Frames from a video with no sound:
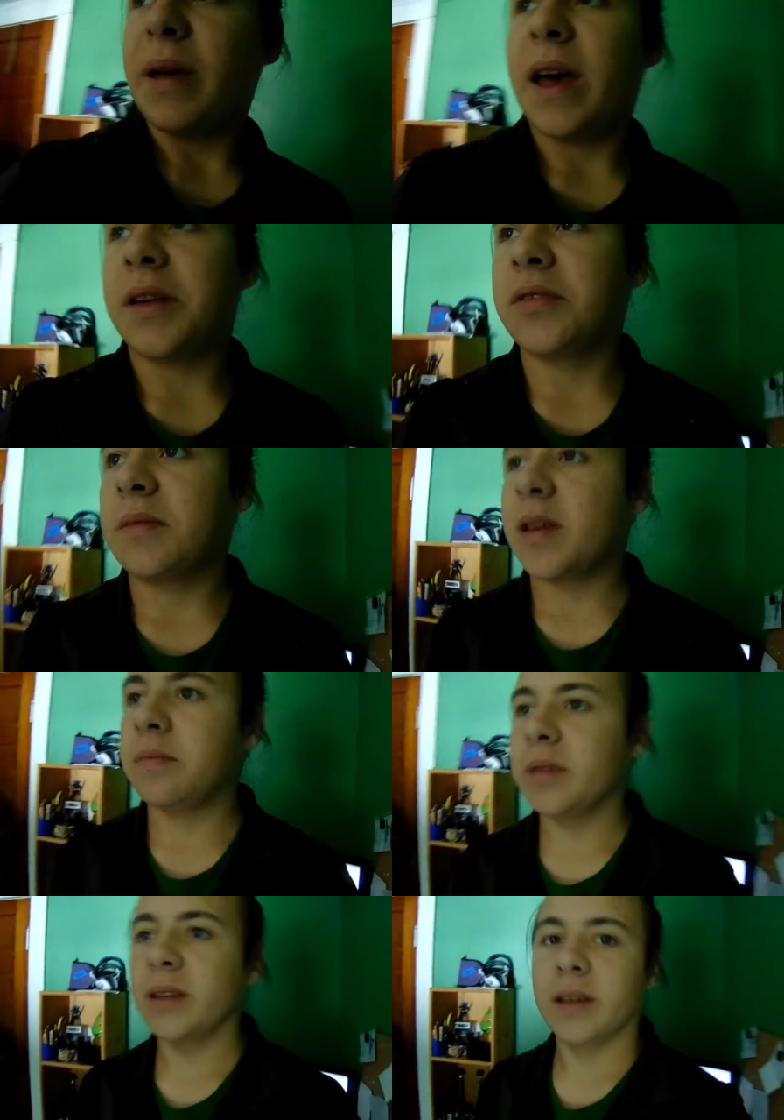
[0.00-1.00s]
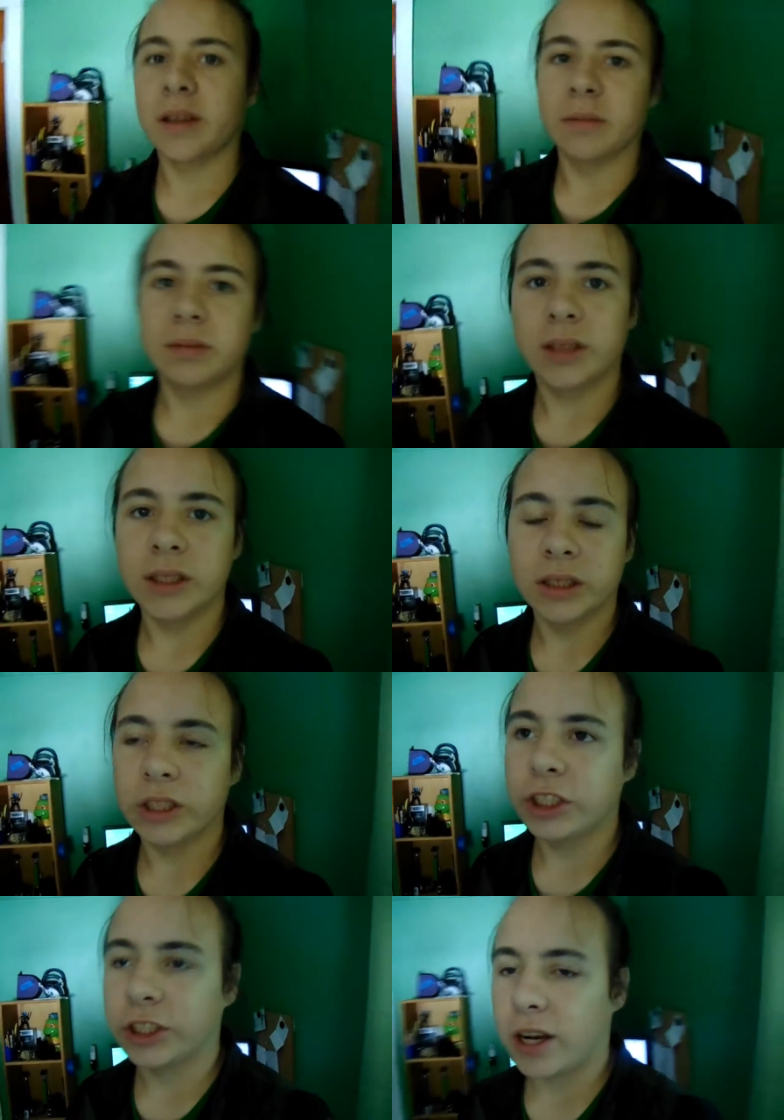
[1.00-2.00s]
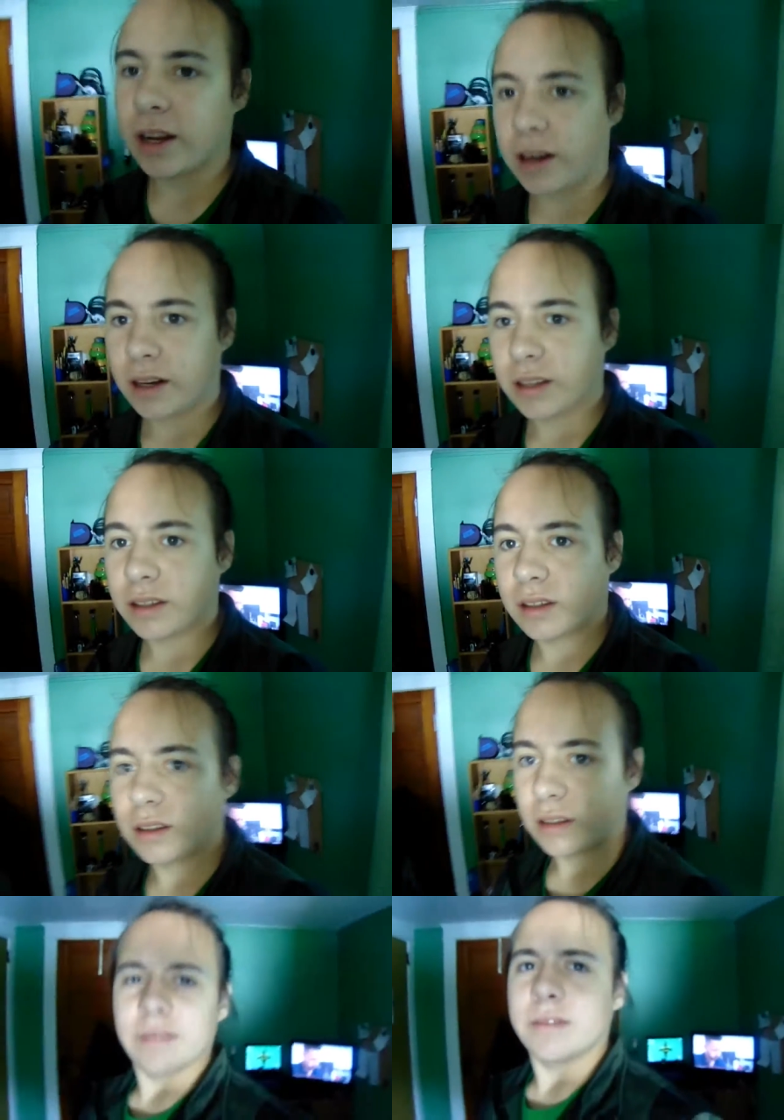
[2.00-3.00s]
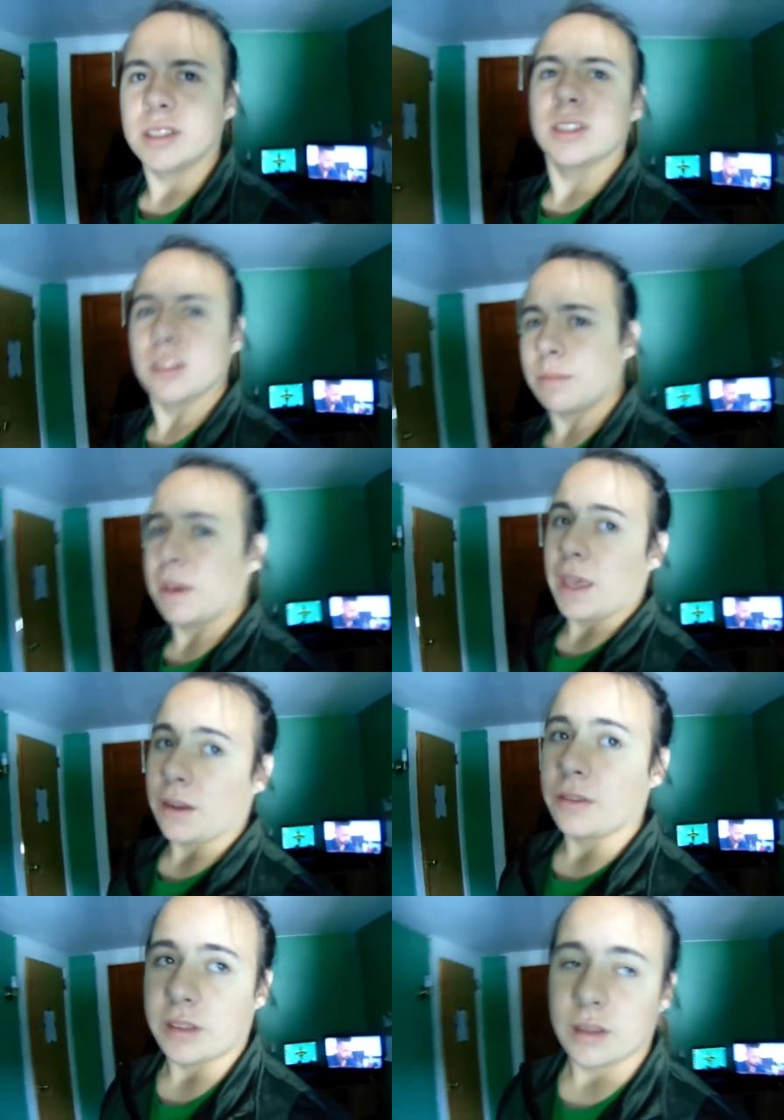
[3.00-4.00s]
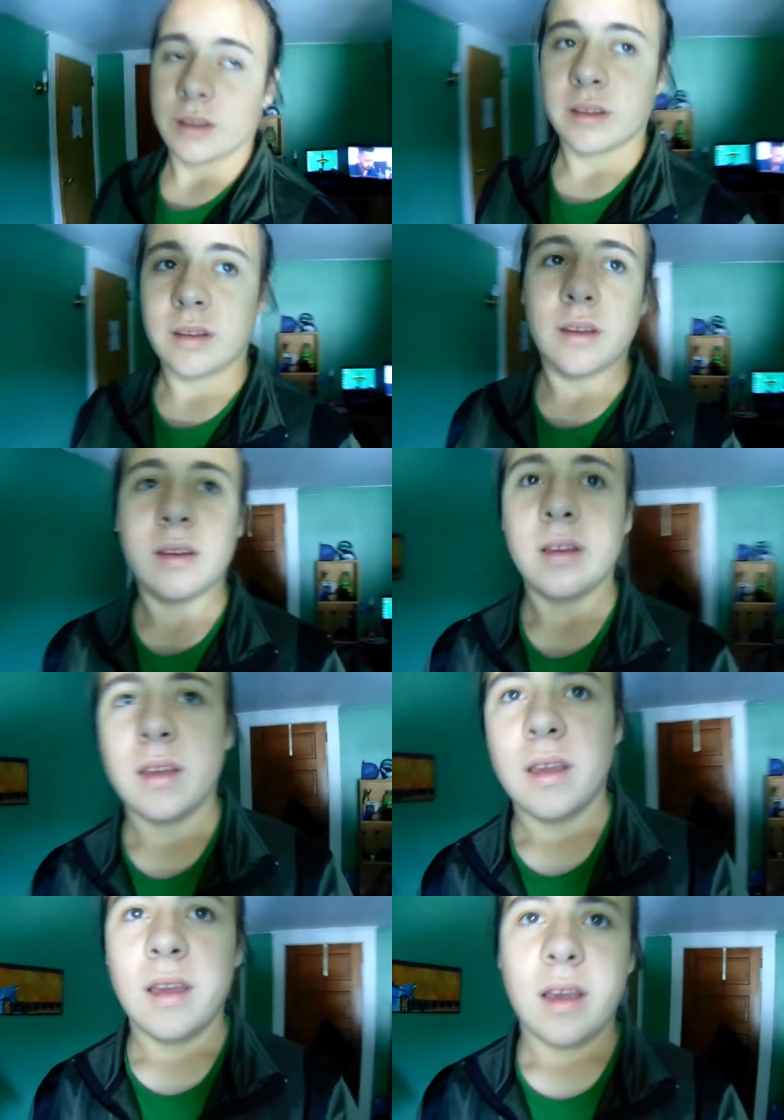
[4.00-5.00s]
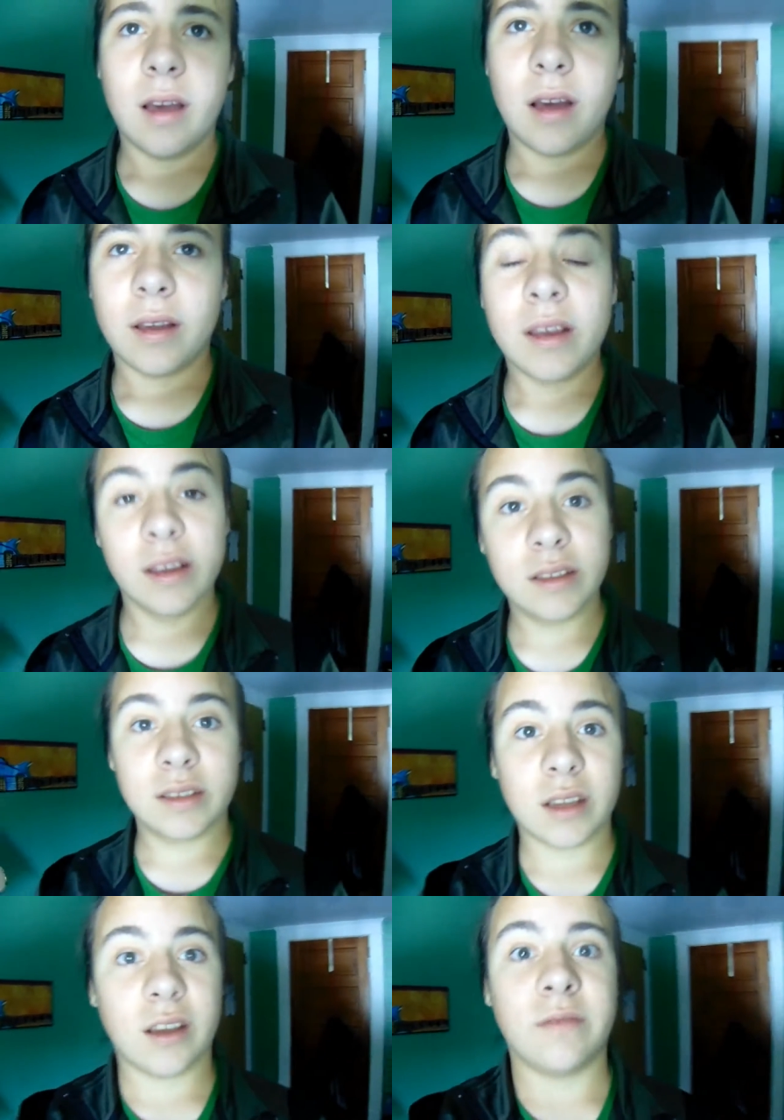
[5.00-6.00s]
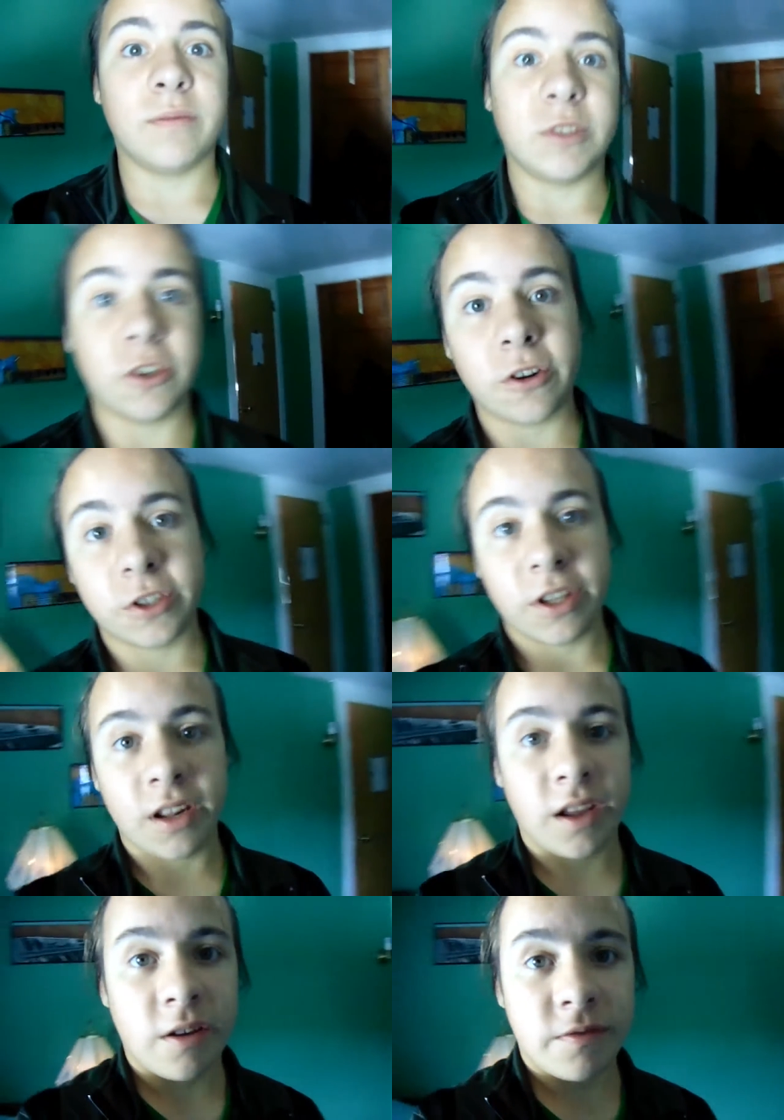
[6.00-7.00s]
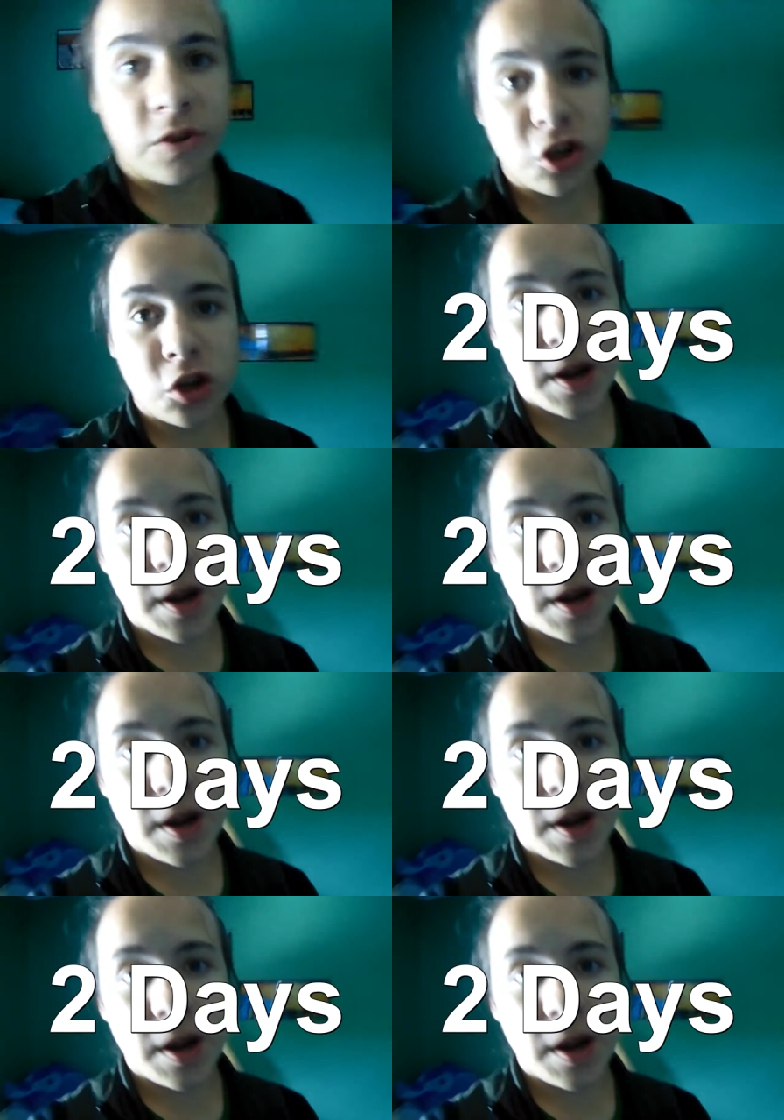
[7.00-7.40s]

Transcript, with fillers: the battery might be uh, completely shot on it. Definitely the battery. Uh, 'cause I've been charging it now for